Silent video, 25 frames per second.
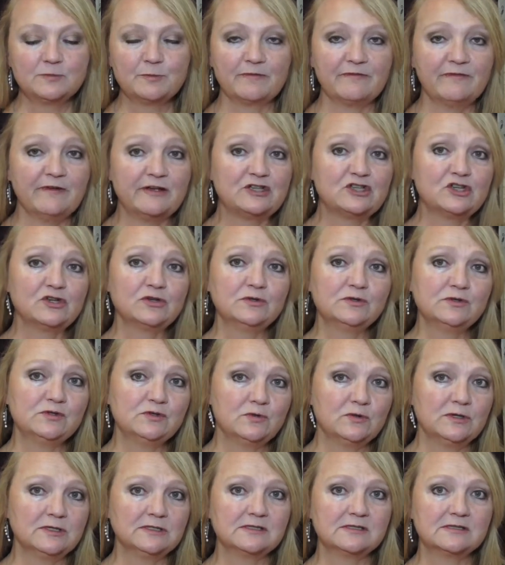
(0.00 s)
professional
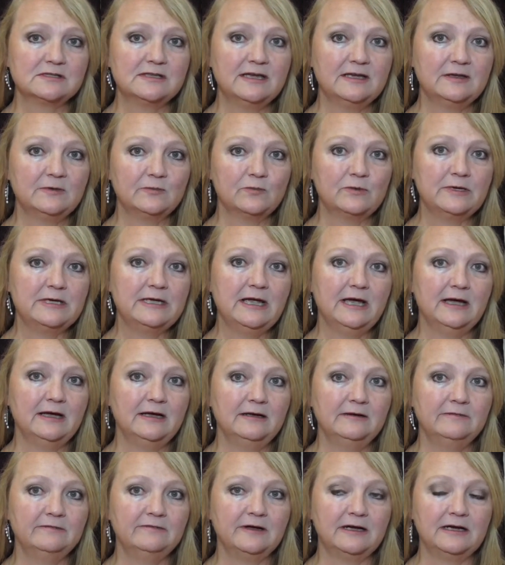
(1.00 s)
sorts that we
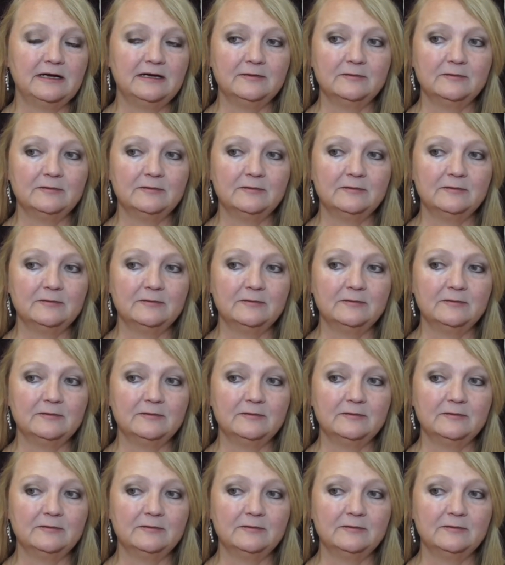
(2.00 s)
have